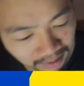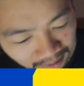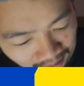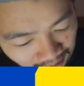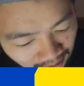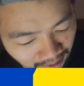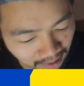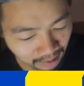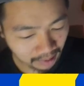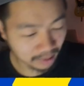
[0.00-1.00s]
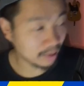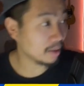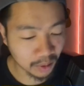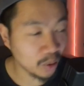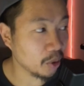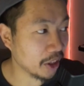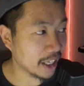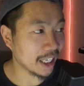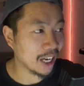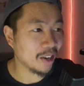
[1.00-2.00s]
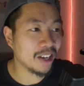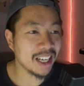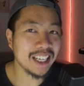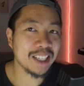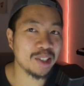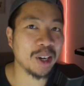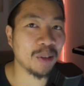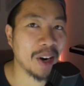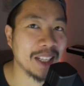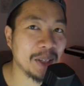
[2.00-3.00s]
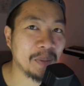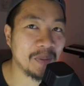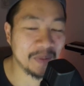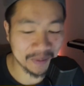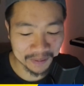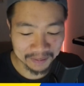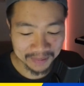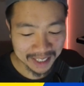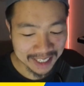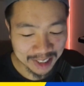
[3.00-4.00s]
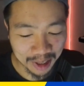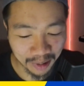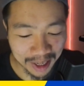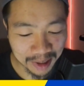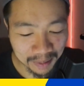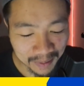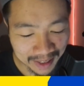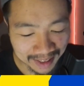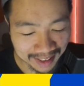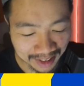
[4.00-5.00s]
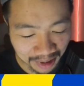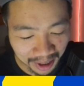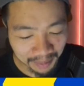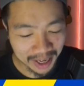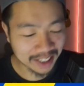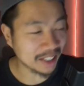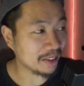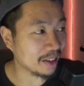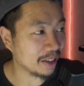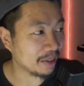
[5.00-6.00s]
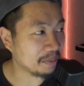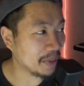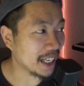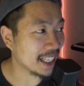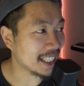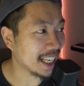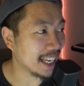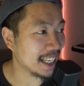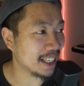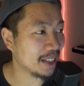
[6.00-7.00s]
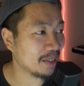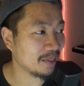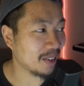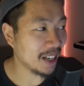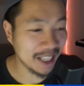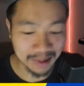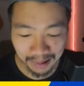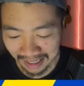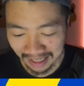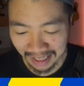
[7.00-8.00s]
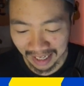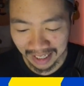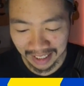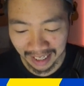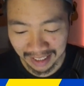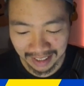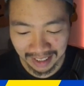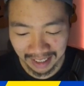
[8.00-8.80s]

There you go. Well, there you go. Should I grade them? Should I grade them and try to match the PSA 3, or in any case,